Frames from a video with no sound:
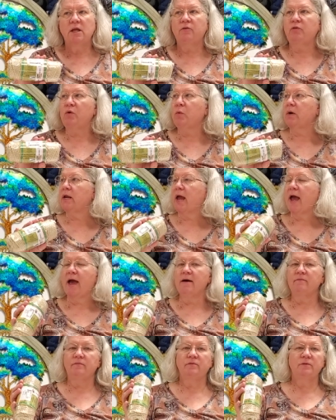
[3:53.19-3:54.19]
If you want to
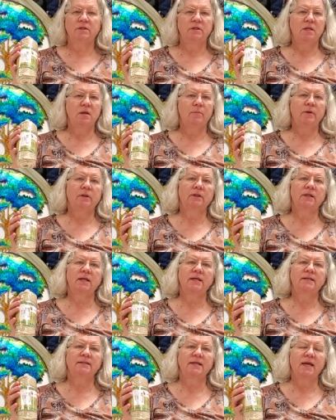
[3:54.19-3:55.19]
have the
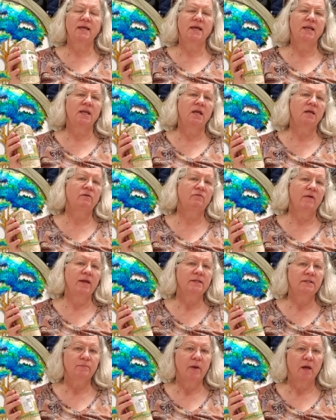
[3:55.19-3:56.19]
ability to take any
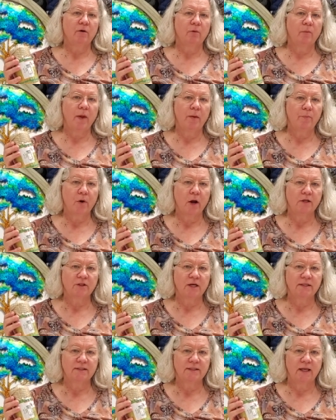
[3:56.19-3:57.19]
advanced macrame
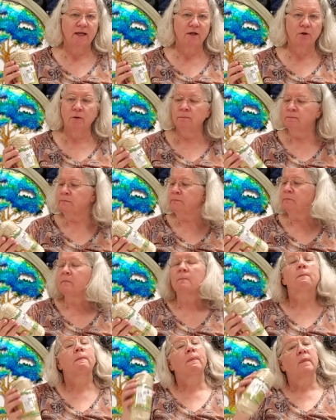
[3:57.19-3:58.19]
projects later,
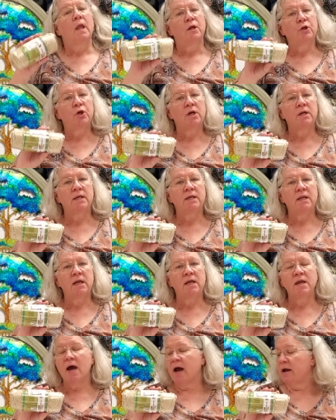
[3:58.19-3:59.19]
you're going to
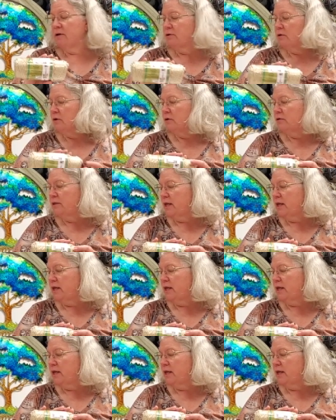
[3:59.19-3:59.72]
need either